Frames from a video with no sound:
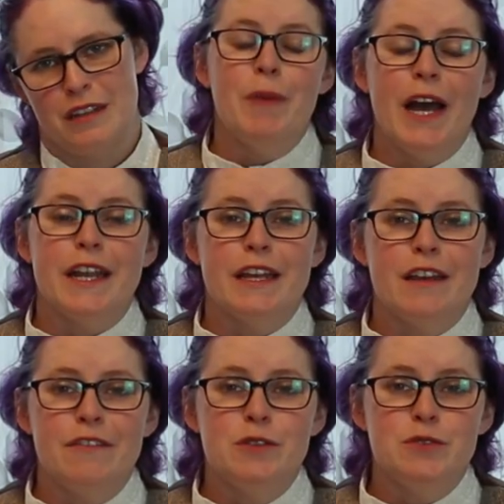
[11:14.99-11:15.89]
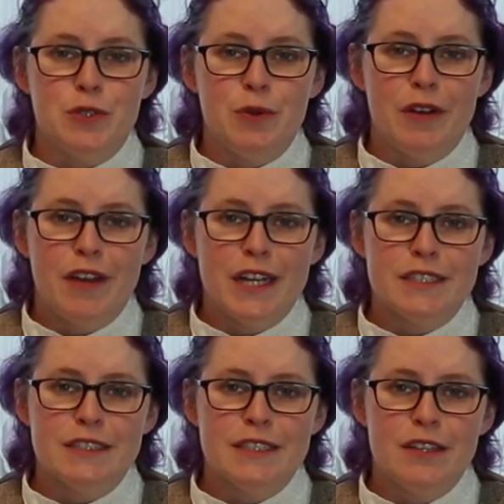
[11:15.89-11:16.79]
But if you do have
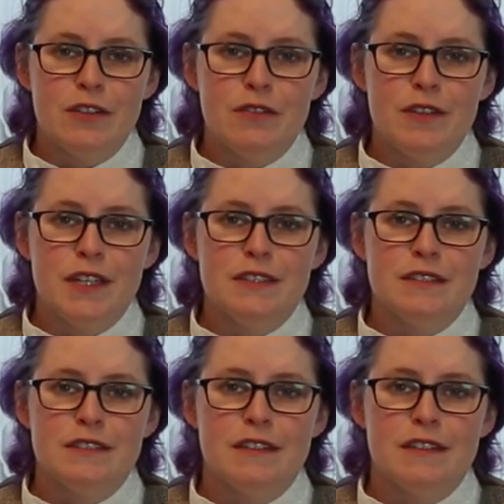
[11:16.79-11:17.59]
access to either of these,